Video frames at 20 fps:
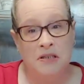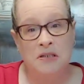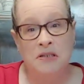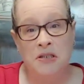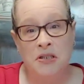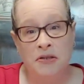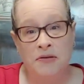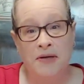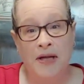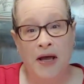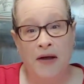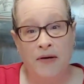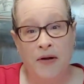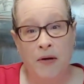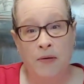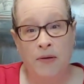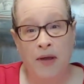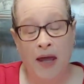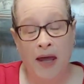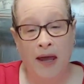turned out
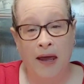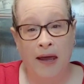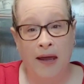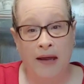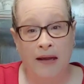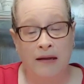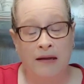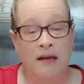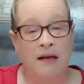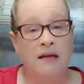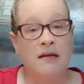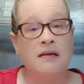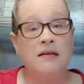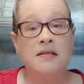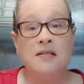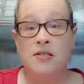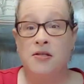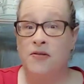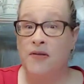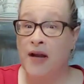okay,
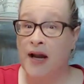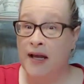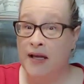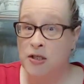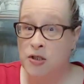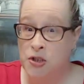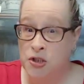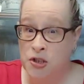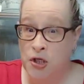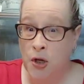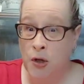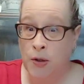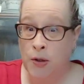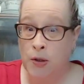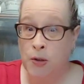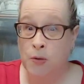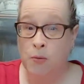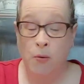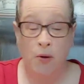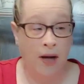so that I could show
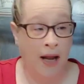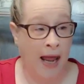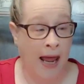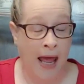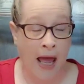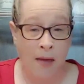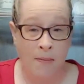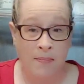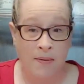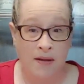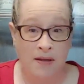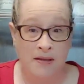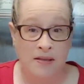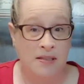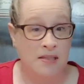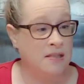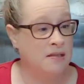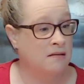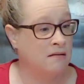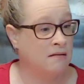you what
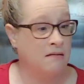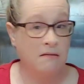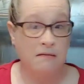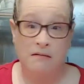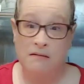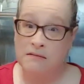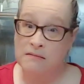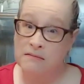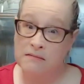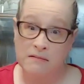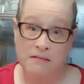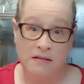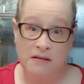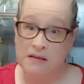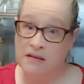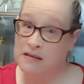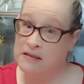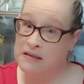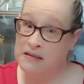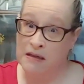happens
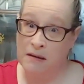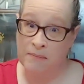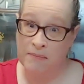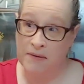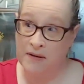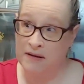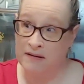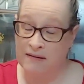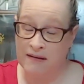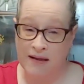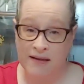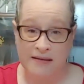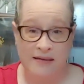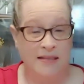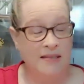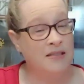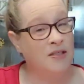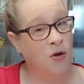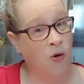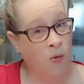to something that
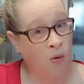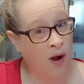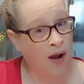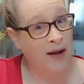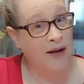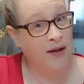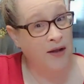doesn't quite